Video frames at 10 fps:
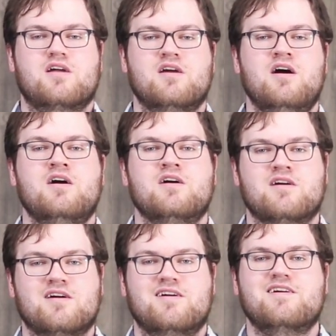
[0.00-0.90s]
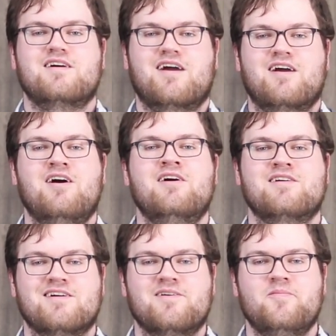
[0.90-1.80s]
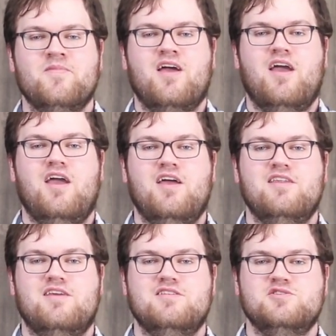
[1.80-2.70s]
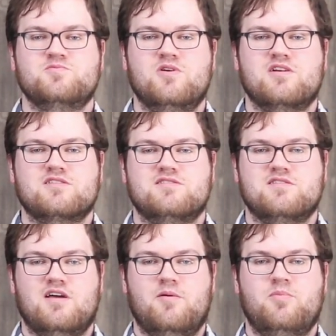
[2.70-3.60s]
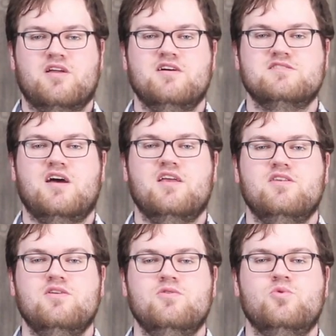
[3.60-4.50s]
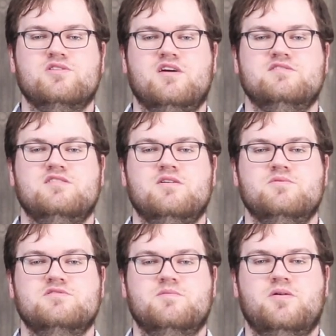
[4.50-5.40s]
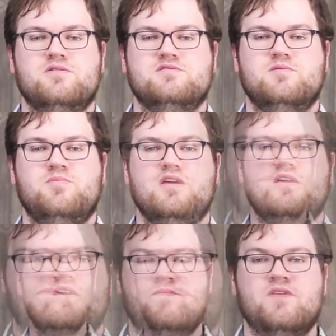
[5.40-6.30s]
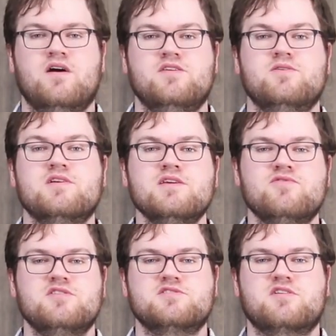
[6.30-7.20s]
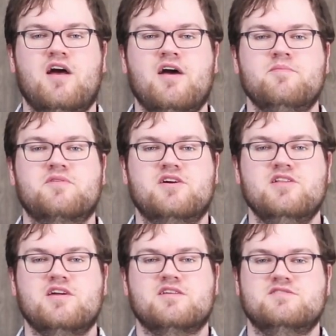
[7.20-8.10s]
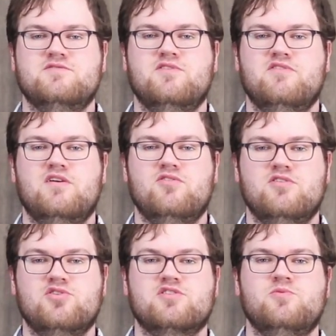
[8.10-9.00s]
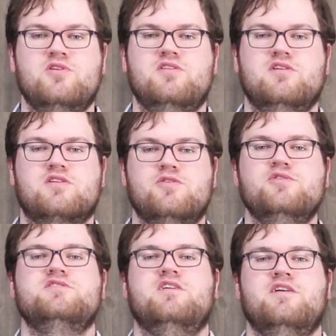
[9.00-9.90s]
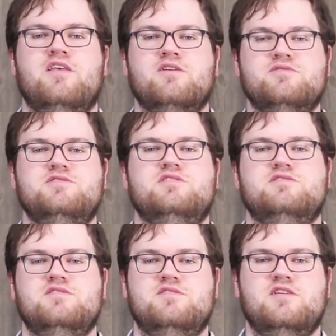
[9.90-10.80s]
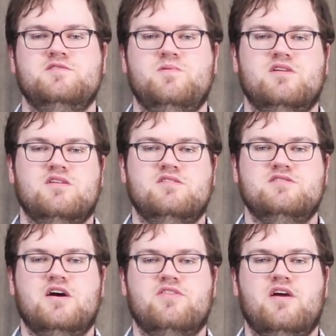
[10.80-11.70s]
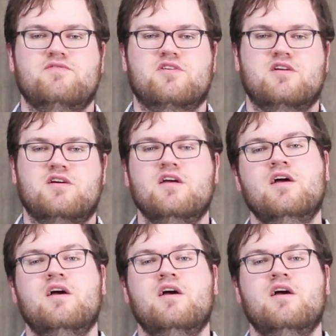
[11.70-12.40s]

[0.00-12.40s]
ngong, ngong. And it just works because I knew what that sound was supposed to be. You can even describe clicks if you've ever looked at one of the Khoisan languages and they speak in South Africa.